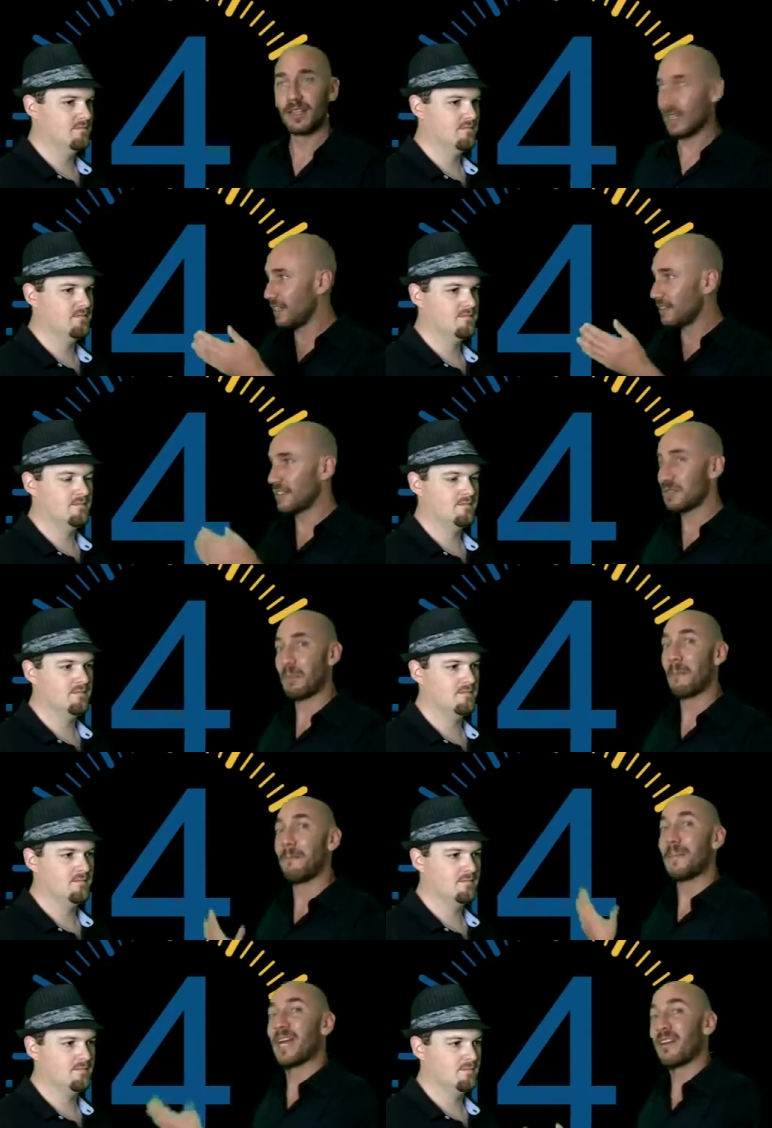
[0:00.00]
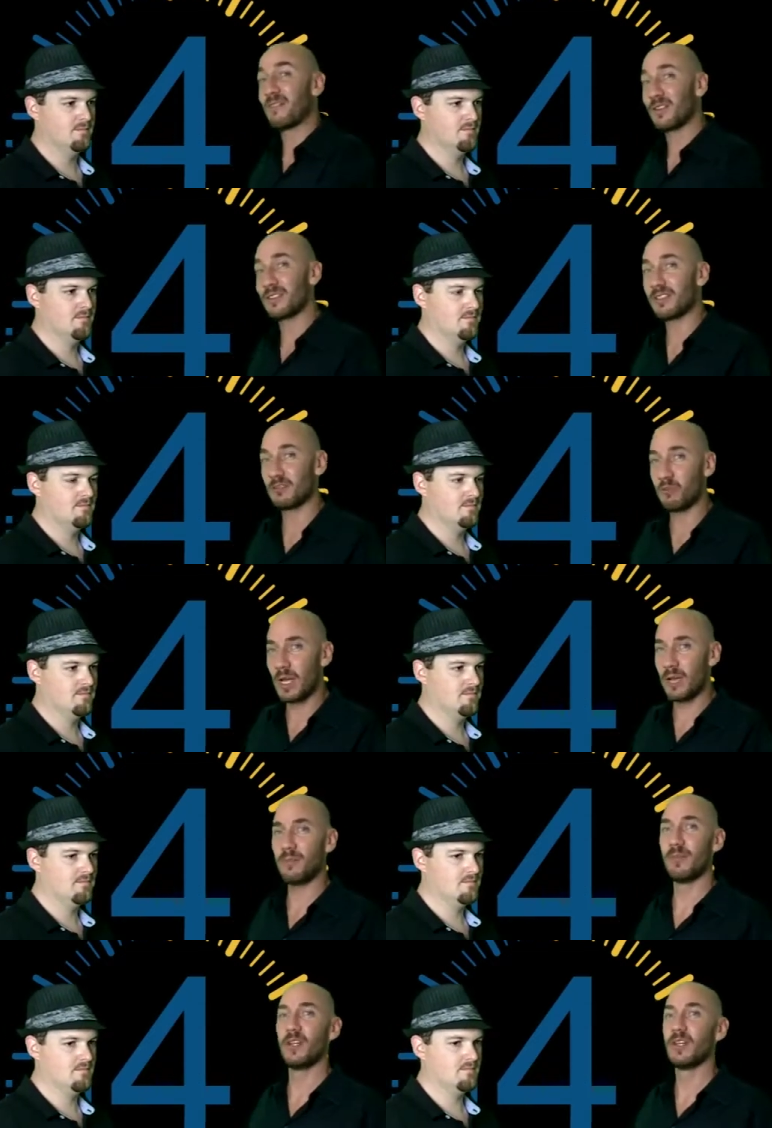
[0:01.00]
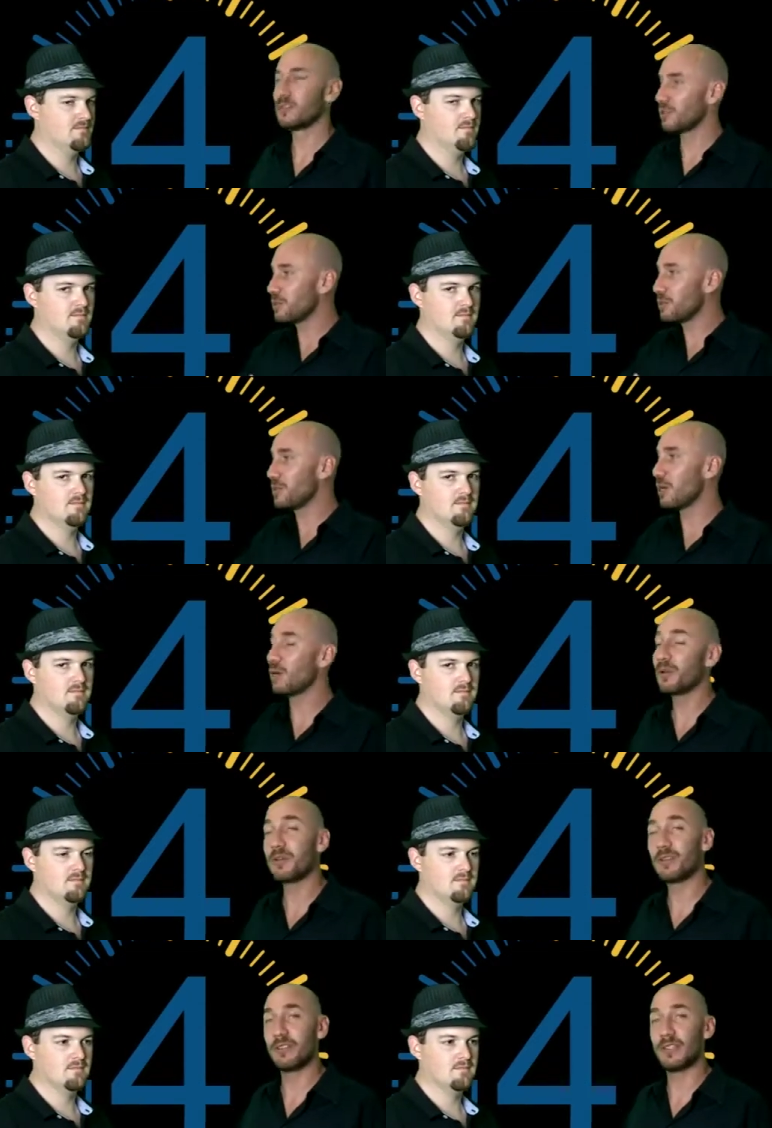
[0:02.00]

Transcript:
Speaker 1: His is BenVersusWeb, so you know who you're